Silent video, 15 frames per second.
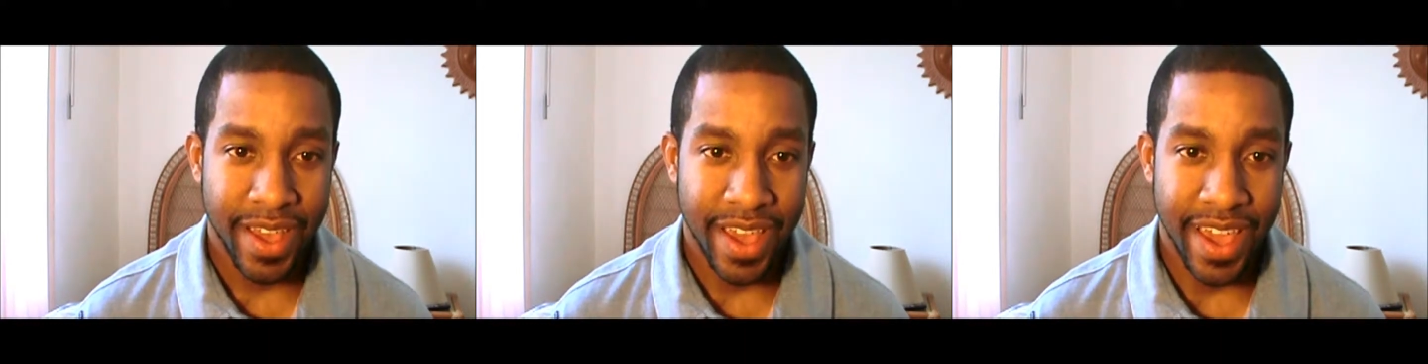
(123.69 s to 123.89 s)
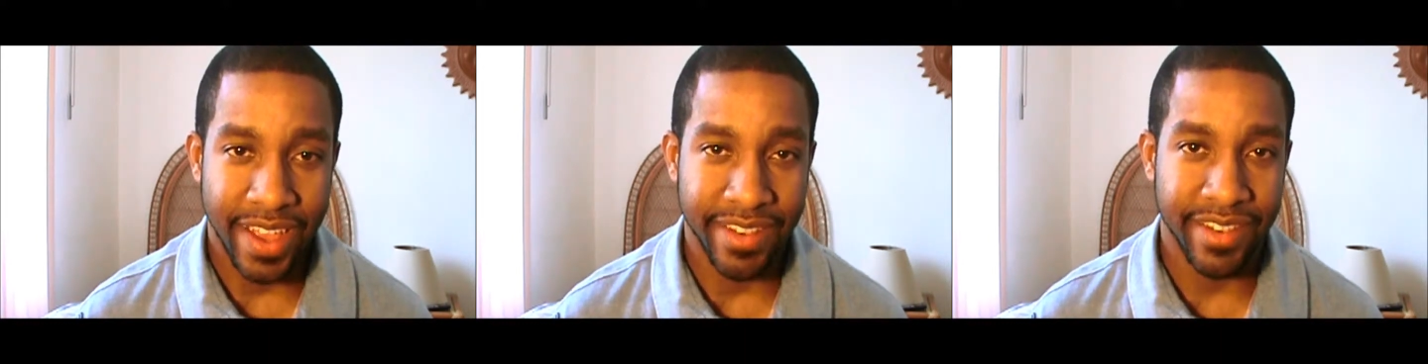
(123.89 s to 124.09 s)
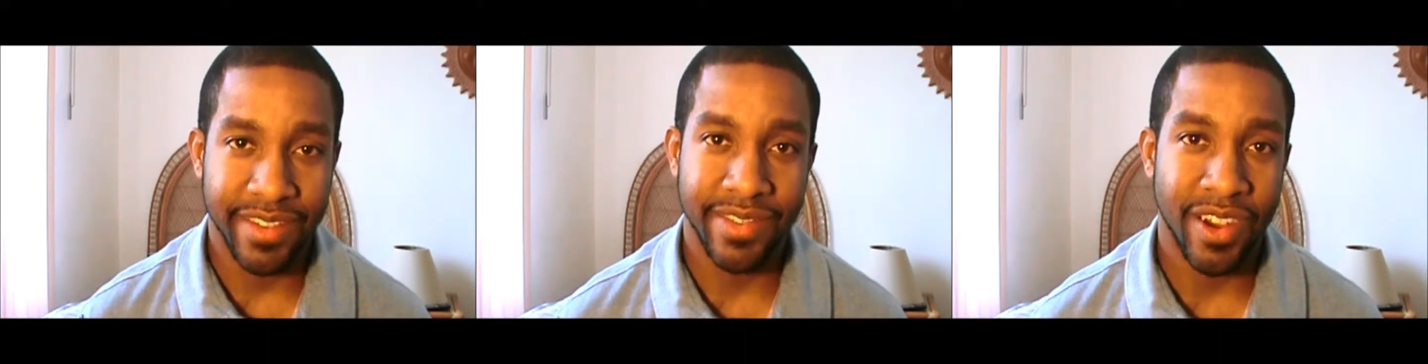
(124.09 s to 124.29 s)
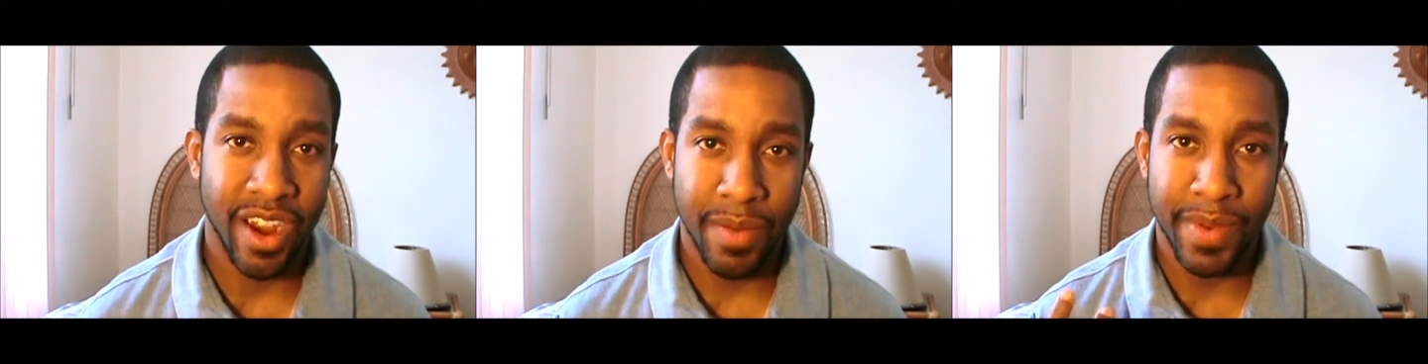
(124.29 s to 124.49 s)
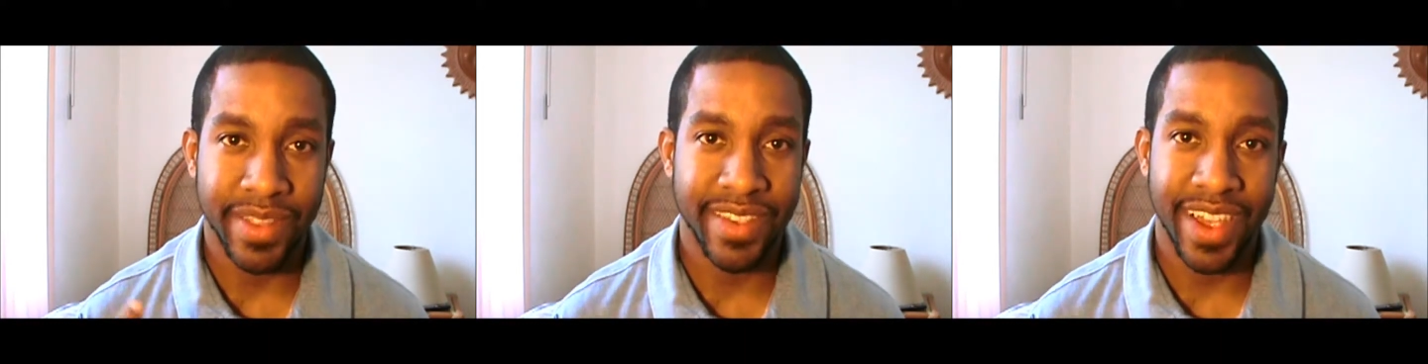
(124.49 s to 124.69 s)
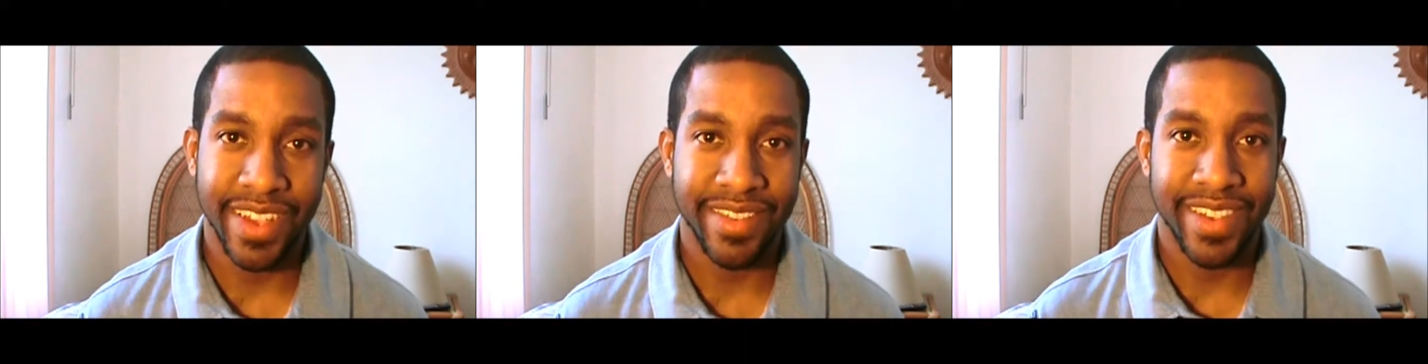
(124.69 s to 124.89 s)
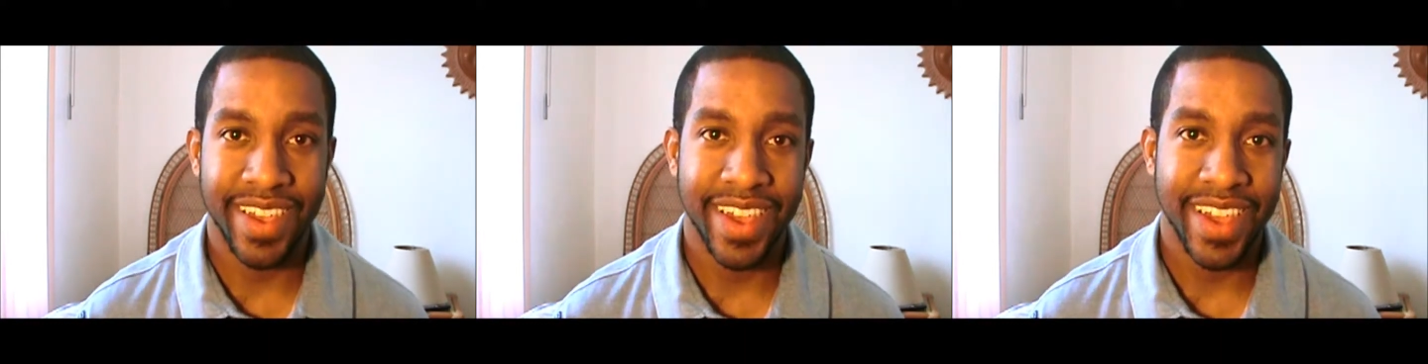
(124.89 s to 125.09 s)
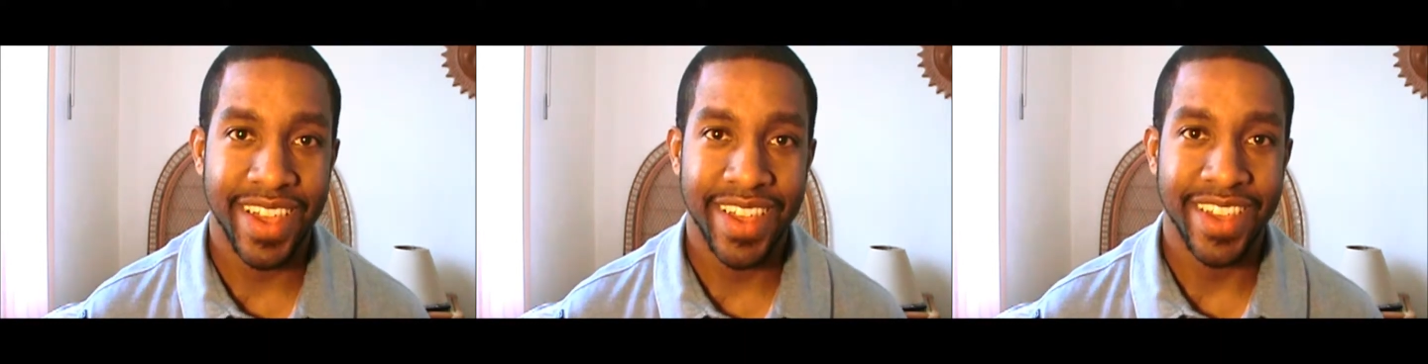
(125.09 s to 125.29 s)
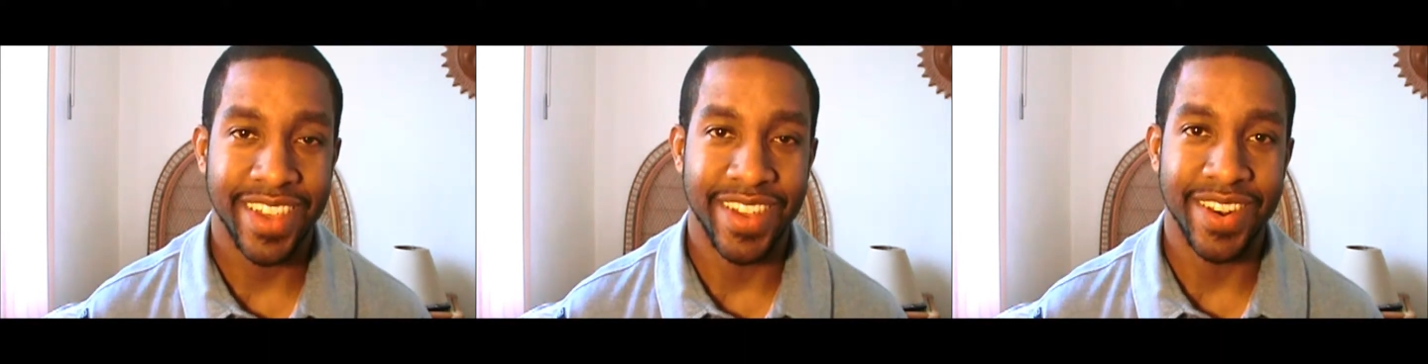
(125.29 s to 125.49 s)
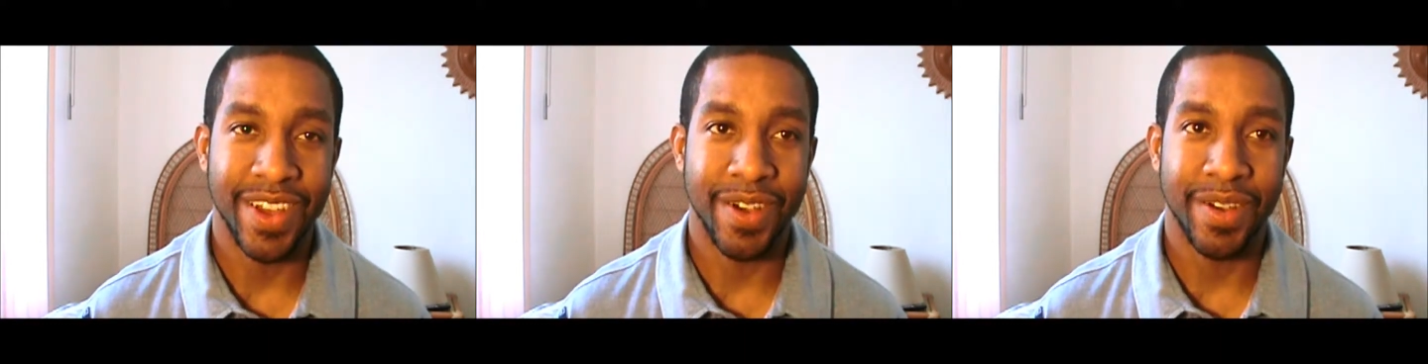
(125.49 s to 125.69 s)
and just turned my test in,
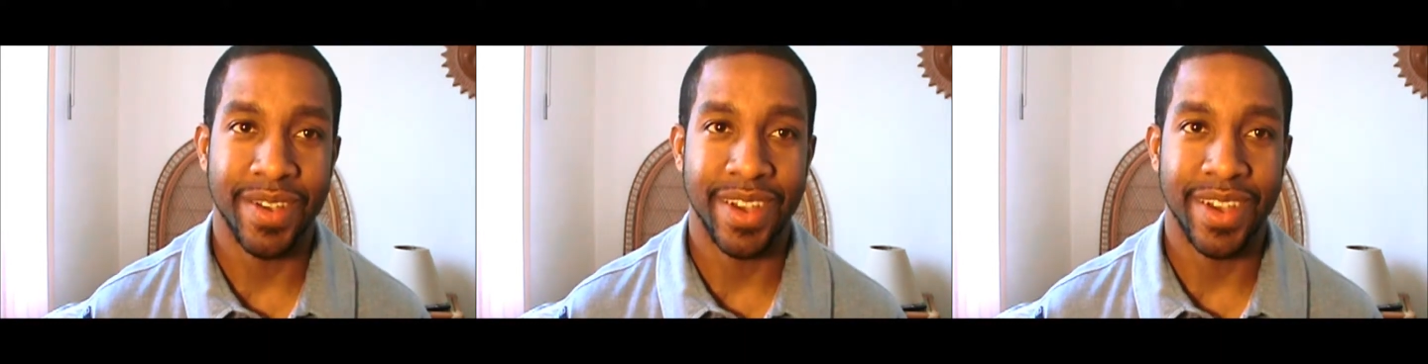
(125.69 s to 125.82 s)
you know,